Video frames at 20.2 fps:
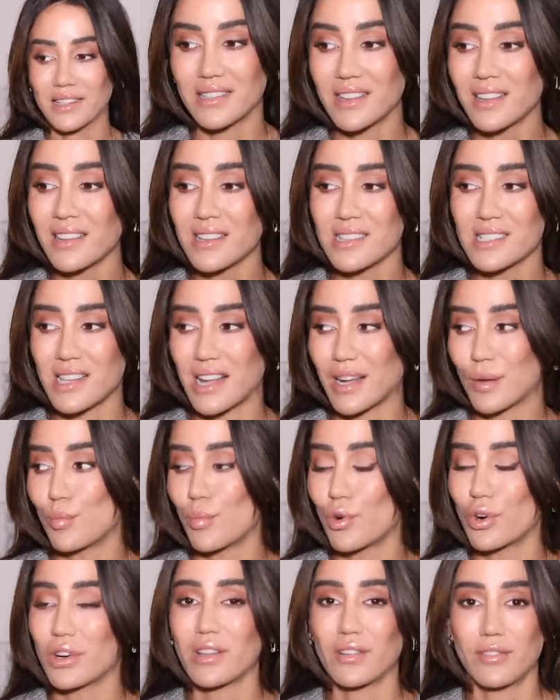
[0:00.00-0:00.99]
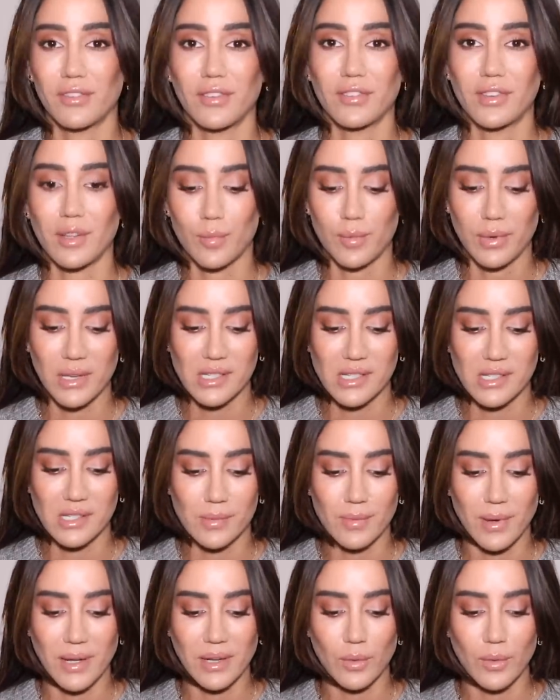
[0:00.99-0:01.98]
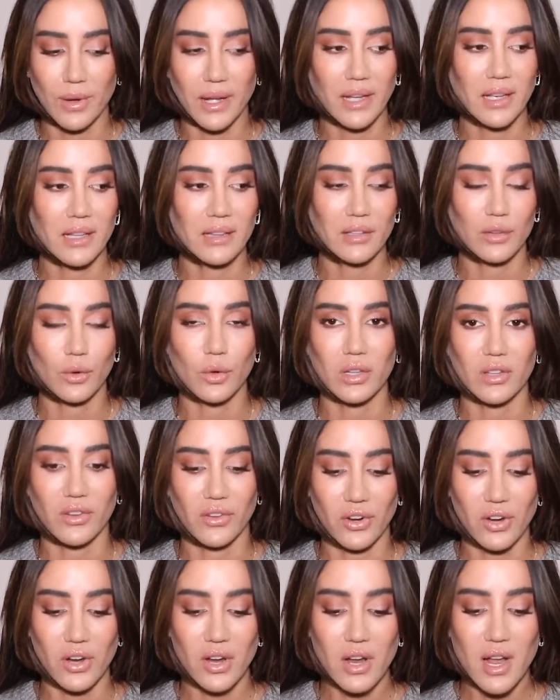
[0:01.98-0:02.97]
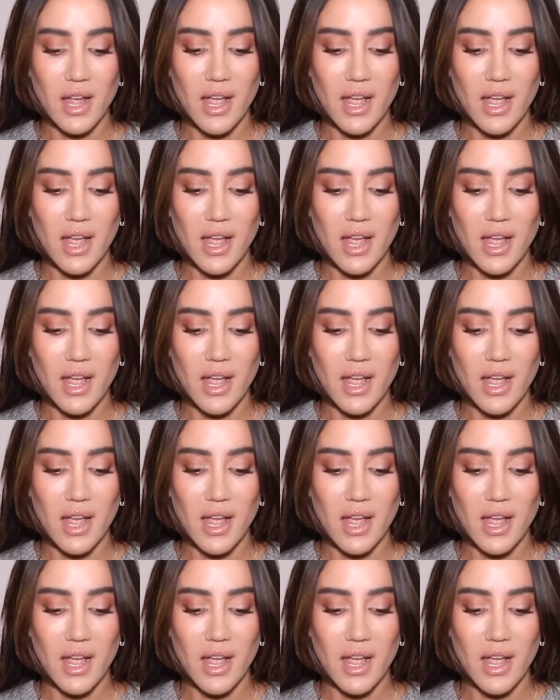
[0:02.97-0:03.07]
I think there's like more than 15 pieces, by the way, in the order.